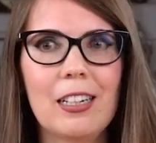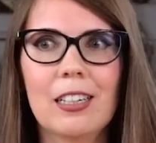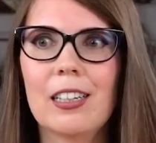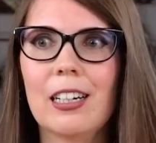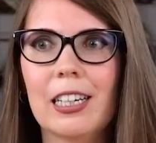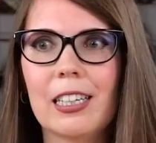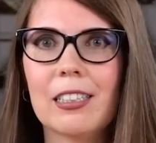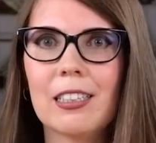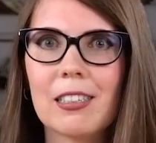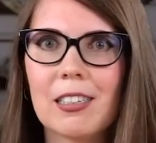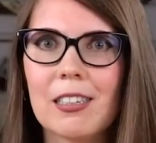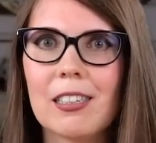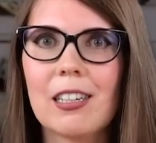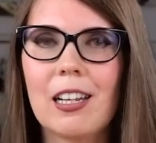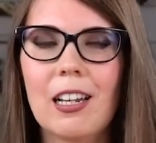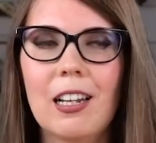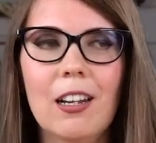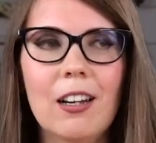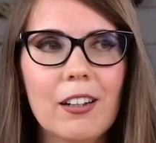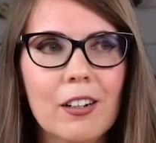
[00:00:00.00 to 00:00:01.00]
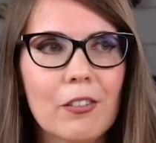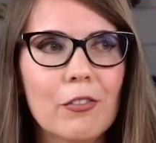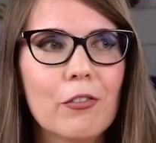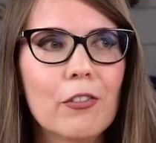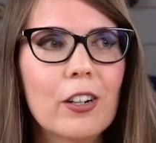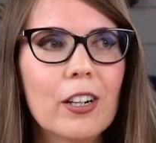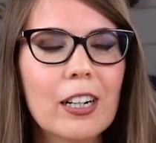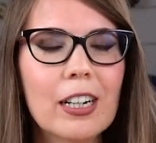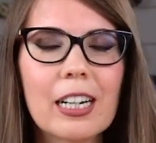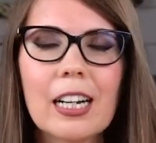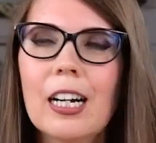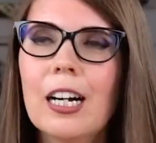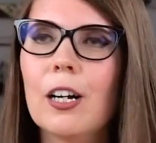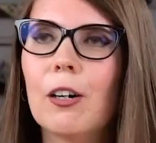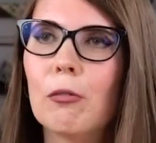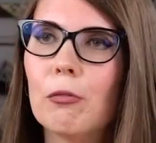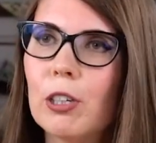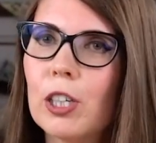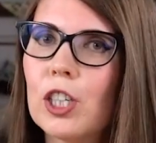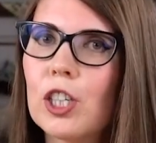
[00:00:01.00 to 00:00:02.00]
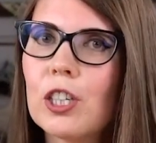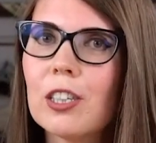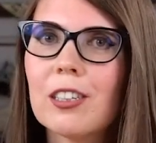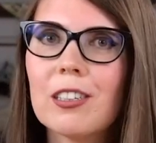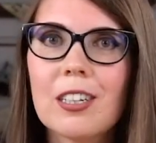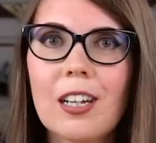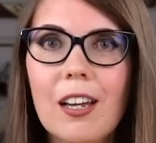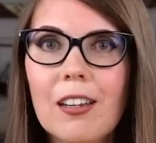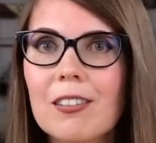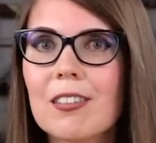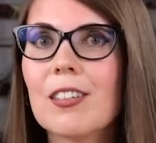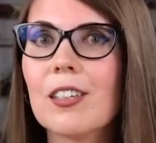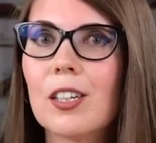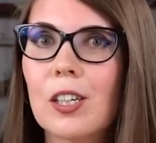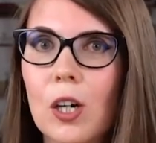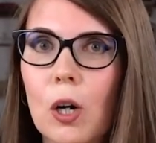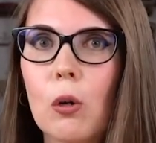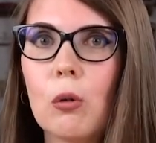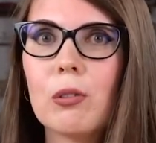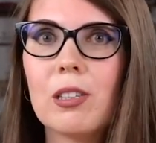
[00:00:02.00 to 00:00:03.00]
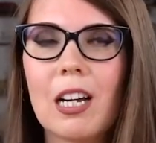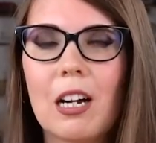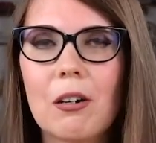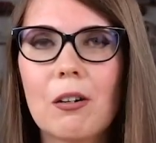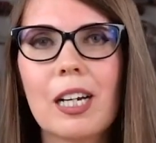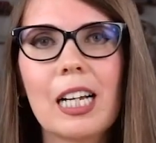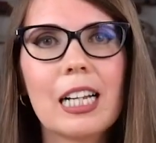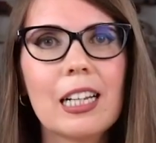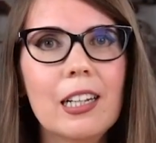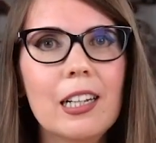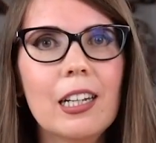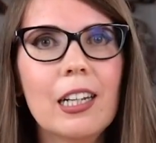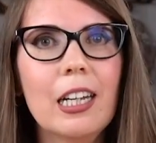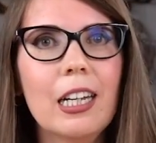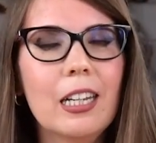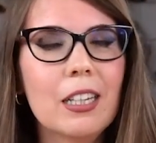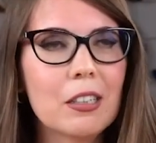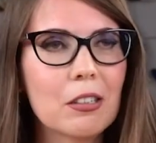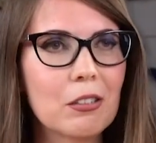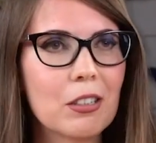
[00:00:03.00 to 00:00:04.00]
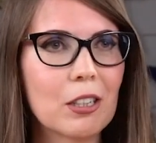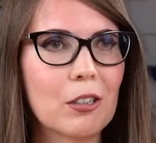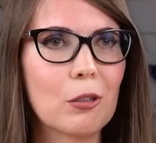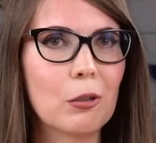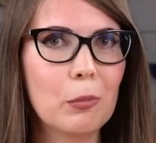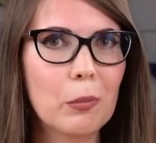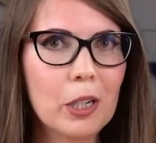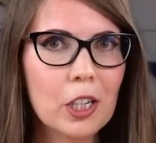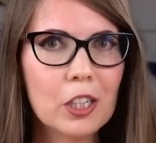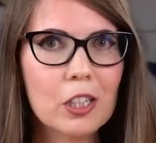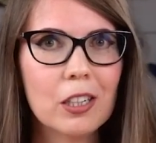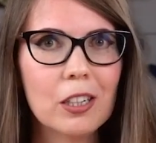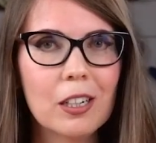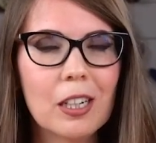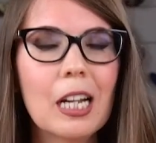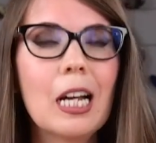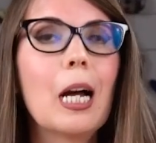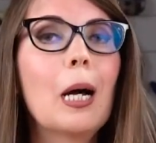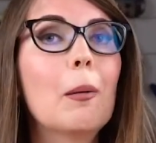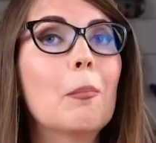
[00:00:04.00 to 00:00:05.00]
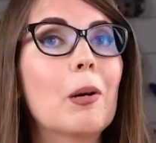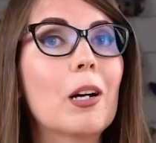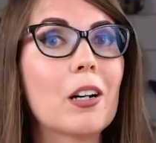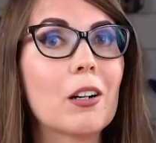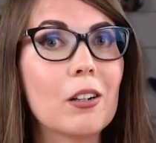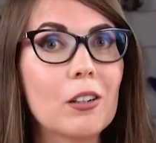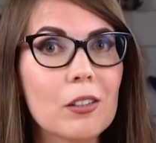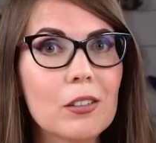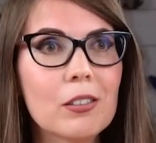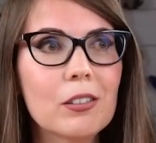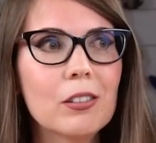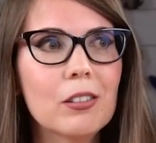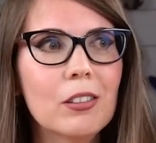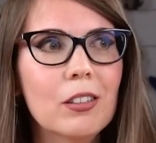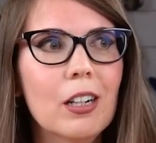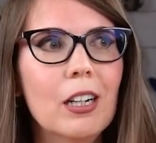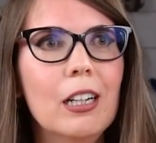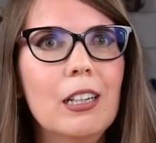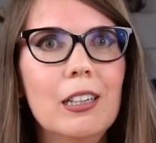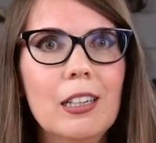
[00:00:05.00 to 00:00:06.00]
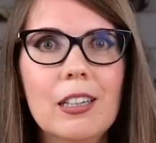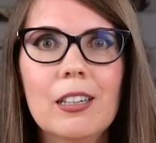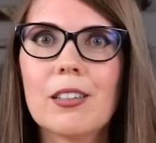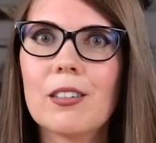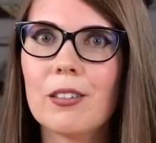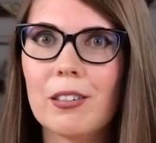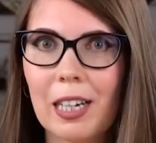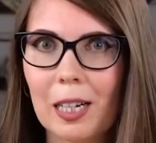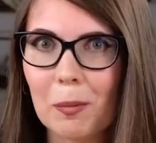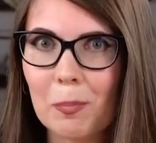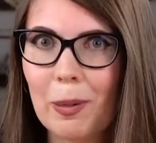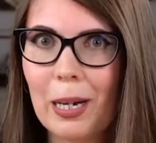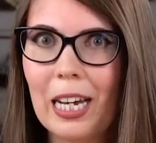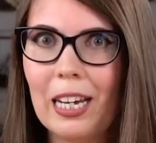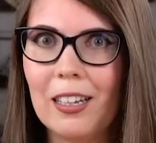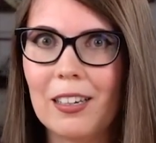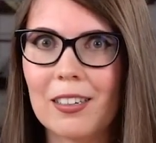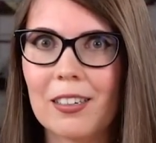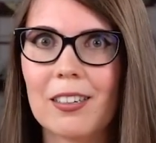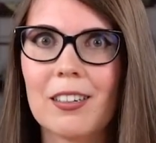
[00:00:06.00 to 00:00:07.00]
And like this is a lot of work which doesn't go directly into the commission but also needs to get paid.